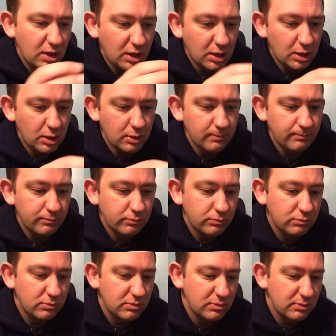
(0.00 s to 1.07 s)

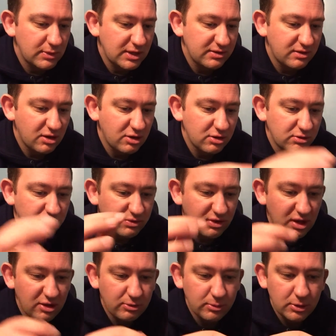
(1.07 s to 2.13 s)
That turret
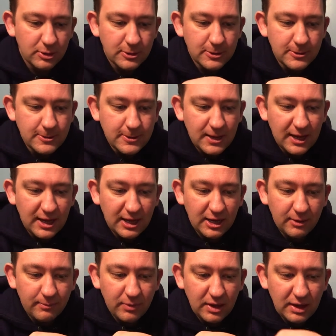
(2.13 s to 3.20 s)
scares me.
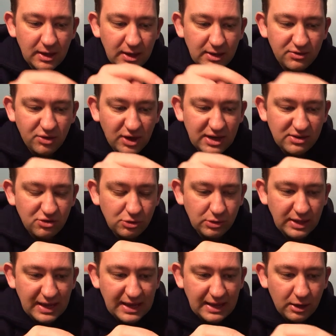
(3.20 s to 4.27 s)
So I had to drill
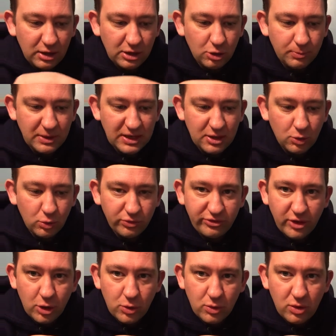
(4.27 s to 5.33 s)
that out a little bit, and
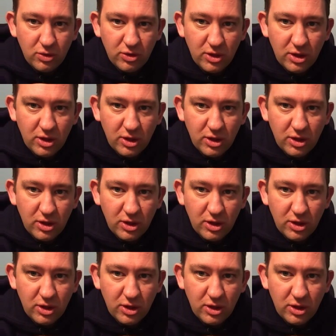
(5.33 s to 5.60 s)
also